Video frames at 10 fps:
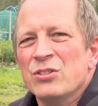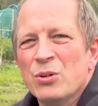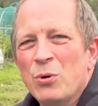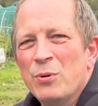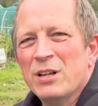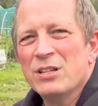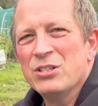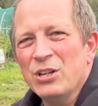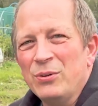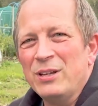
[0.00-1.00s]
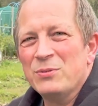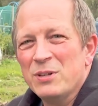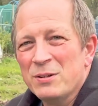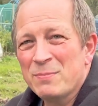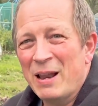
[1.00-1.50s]
So what we're going to do is we're
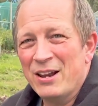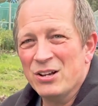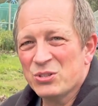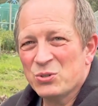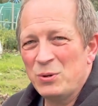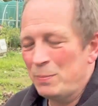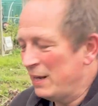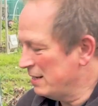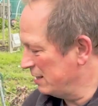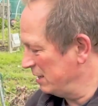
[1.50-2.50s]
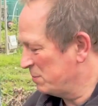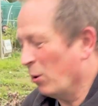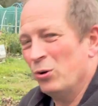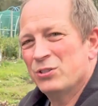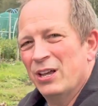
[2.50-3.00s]
going to plant our sweet peas in this
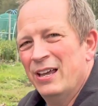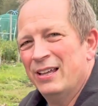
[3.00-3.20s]
box.